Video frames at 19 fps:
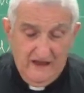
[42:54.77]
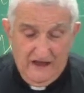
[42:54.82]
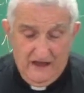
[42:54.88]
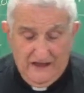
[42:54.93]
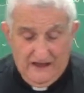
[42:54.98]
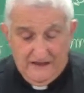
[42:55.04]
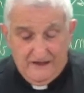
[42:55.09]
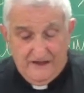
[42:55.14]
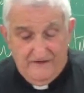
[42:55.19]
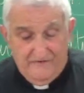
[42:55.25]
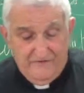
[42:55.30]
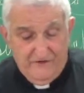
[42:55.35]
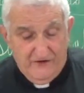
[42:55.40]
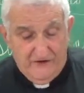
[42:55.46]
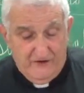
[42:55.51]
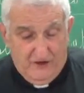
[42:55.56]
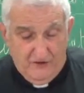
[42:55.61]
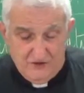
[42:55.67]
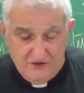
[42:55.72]
I give,
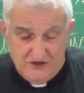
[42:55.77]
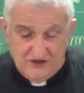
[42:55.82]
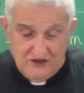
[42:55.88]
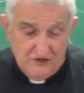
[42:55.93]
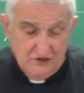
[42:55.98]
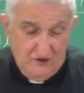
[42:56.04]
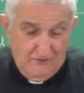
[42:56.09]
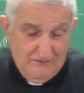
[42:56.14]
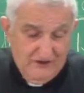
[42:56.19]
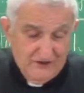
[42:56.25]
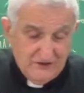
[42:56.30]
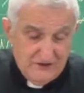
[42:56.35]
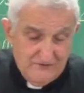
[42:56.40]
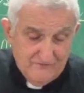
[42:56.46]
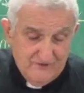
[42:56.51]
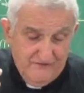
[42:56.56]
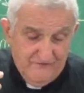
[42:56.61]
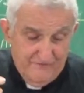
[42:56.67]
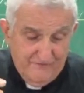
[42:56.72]
just at the
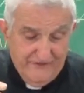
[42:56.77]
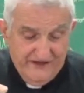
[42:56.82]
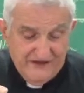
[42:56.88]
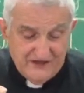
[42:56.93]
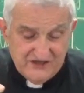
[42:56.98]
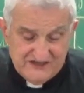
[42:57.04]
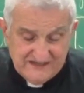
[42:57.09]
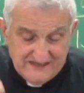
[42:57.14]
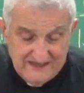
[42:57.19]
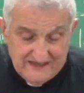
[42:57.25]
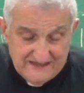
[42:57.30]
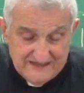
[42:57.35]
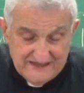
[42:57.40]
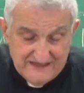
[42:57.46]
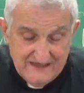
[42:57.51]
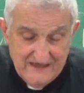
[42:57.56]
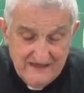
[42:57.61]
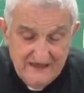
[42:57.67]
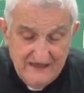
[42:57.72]
bottom of page
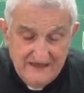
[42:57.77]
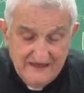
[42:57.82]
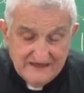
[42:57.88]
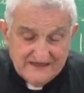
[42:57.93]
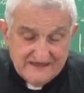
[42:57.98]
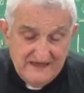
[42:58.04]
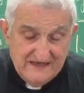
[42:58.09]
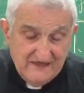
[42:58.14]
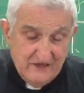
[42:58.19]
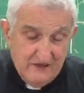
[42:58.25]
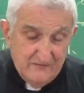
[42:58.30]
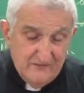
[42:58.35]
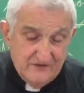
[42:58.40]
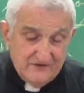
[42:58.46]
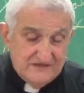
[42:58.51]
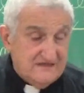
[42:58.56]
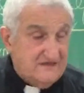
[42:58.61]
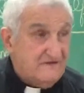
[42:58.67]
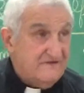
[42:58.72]
6, St.
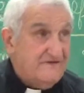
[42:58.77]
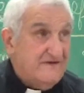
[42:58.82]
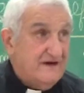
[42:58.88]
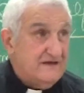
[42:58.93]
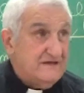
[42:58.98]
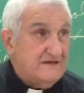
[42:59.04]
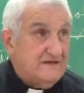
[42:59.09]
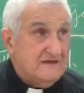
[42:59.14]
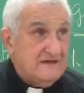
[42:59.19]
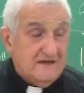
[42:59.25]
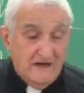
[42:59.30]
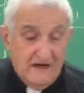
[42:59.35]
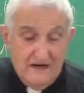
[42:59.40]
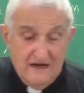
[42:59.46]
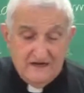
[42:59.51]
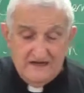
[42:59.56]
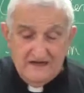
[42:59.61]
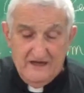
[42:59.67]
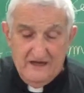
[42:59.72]
Thomas defined the
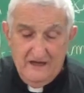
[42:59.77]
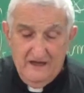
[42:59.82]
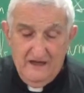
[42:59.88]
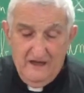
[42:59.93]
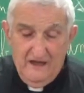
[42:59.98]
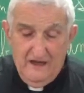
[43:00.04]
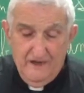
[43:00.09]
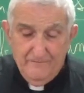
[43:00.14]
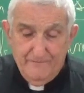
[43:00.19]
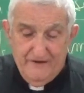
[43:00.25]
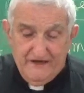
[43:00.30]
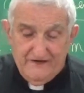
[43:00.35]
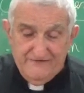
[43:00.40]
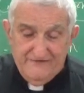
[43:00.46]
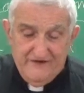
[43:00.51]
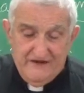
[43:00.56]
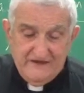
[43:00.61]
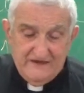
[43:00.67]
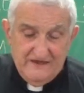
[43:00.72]
art
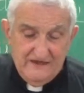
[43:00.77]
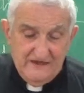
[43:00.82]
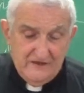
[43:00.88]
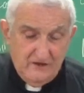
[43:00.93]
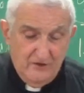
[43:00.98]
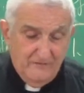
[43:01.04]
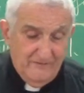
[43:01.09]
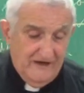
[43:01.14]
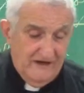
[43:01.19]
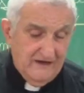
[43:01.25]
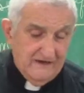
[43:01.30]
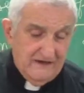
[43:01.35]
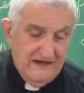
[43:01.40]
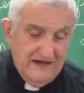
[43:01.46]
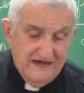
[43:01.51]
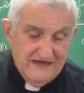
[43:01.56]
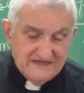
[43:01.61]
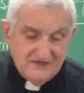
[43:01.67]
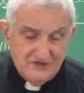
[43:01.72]
perfecting the mind
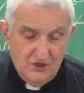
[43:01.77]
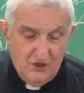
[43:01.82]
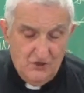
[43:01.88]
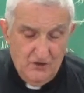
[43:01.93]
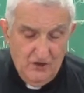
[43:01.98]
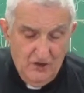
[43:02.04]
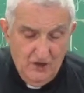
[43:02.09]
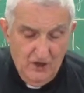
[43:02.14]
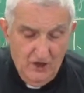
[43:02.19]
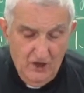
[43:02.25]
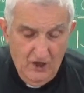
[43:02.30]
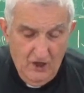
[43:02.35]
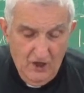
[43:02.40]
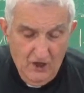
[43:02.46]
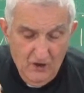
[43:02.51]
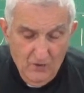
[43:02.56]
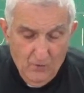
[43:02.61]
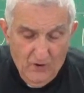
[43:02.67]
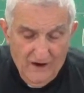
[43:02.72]
as the
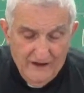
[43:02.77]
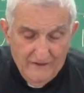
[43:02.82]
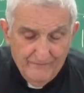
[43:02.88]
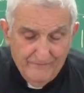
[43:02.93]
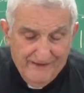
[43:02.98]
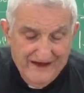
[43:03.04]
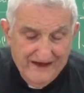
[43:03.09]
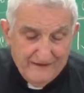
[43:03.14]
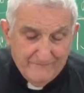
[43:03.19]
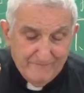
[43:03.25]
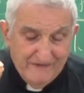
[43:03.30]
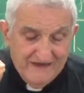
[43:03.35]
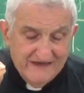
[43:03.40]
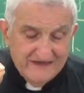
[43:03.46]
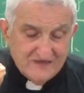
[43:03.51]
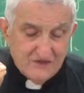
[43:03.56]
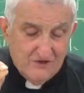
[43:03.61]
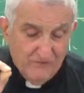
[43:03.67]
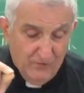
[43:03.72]
one by
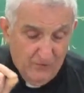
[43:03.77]
means of